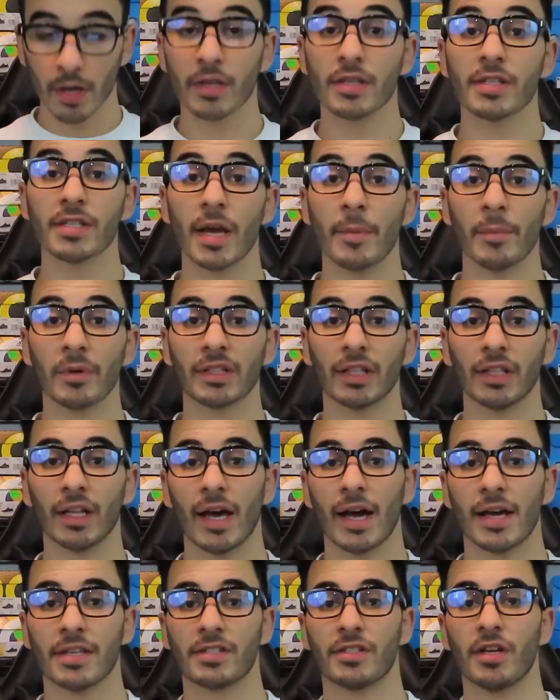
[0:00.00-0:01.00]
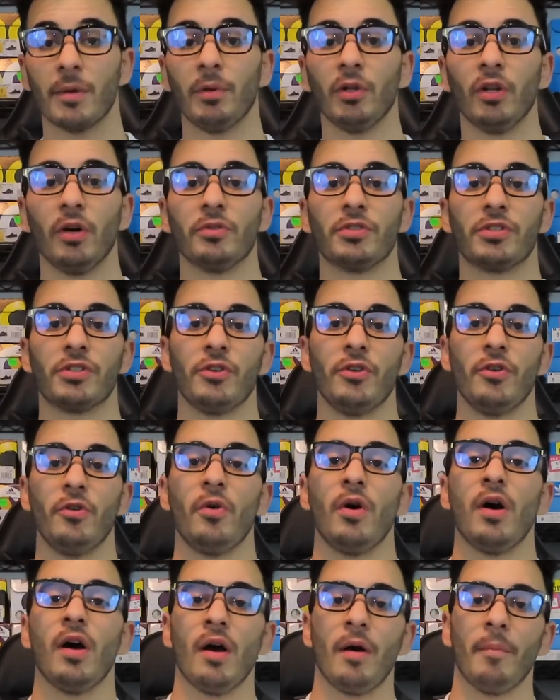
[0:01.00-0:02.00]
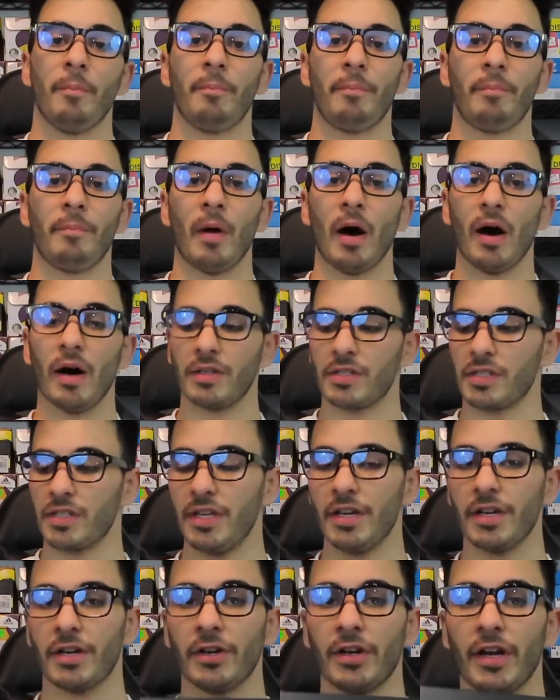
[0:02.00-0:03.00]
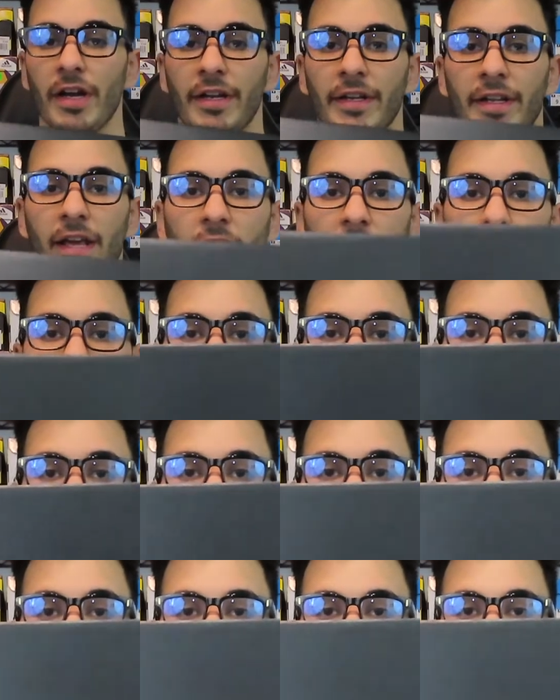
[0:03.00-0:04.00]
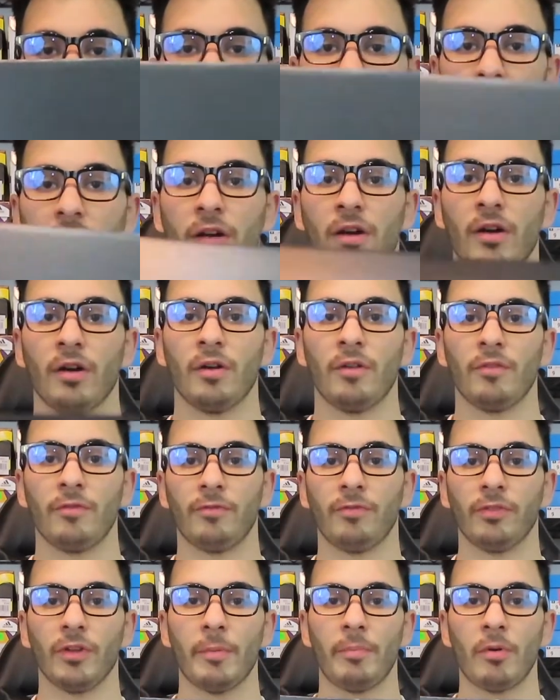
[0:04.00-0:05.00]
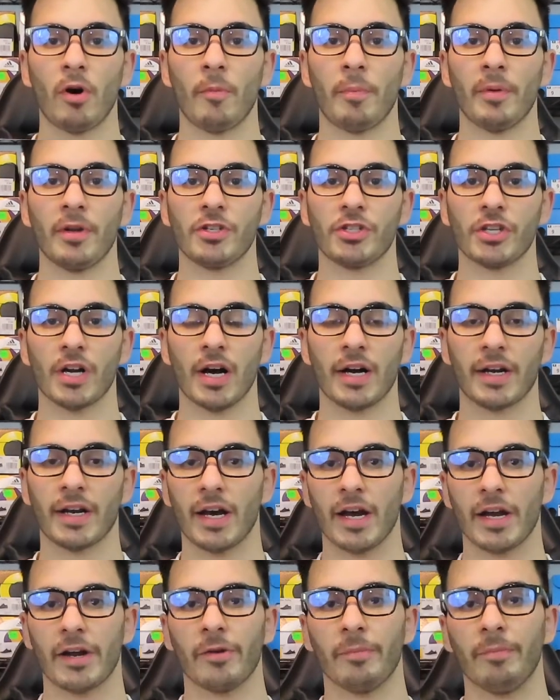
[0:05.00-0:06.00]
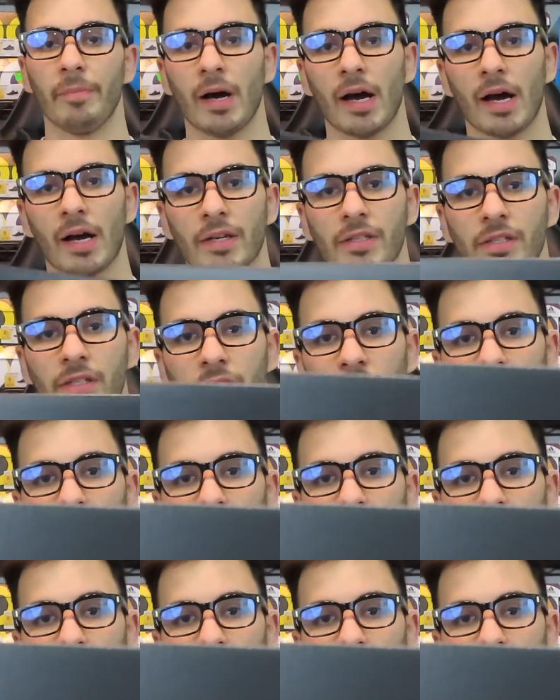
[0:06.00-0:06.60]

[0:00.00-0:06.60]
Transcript: Same with the last 002 sneaker. It came in this black flip open John Geiger box.